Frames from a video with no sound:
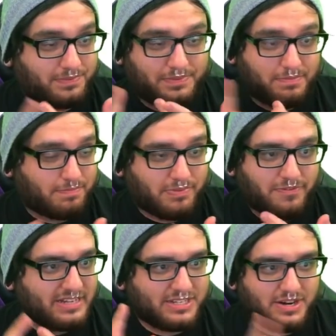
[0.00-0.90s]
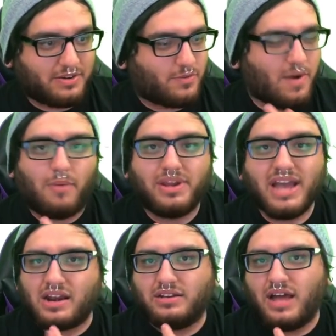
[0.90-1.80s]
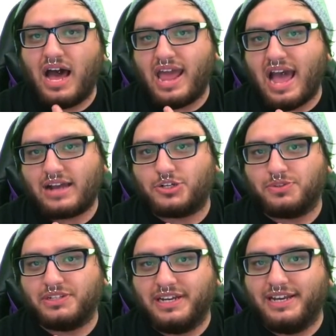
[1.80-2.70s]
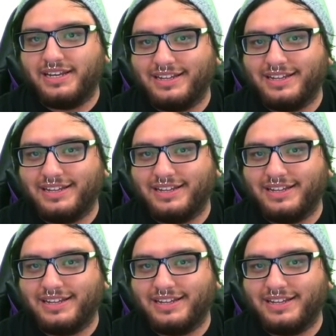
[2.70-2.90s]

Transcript: the professor, and wow, we got a lot actually.